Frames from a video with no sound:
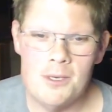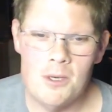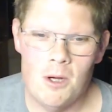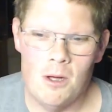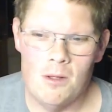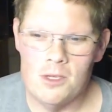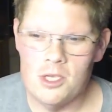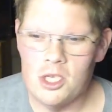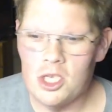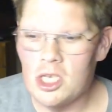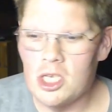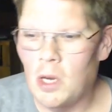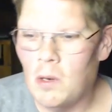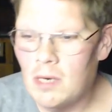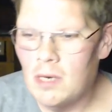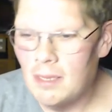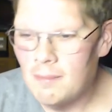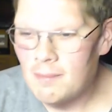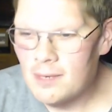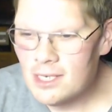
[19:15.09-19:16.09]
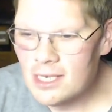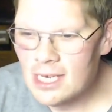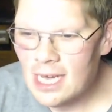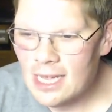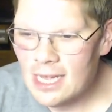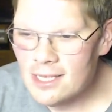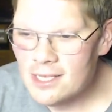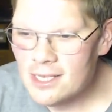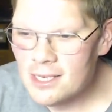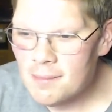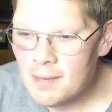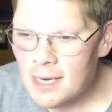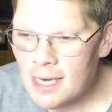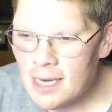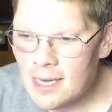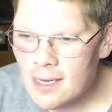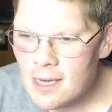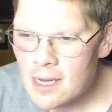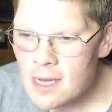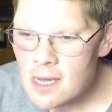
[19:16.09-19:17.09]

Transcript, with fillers: all the sodium is getting to me.